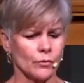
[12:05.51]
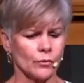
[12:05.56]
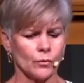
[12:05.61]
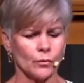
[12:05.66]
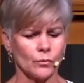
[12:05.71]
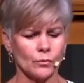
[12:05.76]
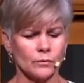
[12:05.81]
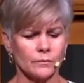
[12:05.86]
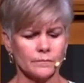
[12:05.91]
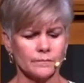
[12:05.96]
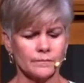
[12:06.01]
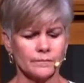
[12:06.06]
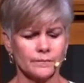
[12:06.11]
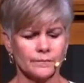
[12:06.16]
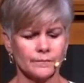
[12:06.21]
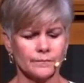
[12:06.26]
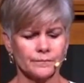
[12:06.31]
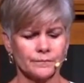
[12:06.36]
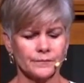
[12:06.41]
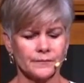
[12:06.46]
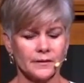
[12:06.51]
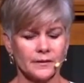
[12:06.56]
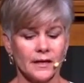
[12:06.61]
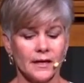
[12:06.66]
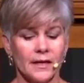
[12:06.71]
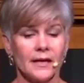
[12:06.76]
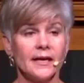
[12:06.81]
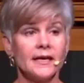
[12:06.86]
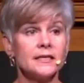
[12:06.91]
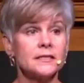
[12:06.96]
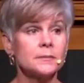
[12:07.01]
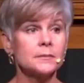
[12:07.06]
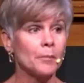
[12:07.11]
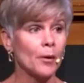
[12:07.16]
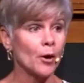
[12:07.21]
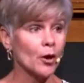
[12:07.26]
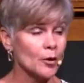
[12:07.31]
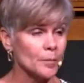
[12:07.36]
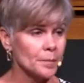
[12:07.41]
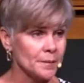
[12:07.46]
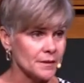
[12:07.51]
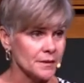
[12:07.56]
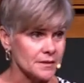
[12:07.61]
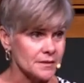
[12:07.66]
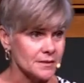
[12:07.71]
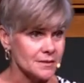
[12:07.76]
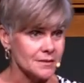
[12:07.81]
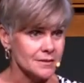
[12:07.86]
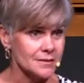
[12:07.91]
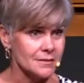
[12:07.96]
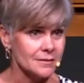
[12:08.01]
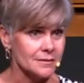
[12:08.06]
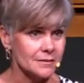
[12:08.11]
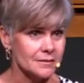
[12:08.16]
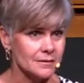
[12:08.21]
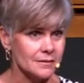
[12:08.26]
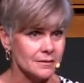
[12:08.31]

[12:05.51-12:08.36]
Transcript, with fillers: role, his purpose.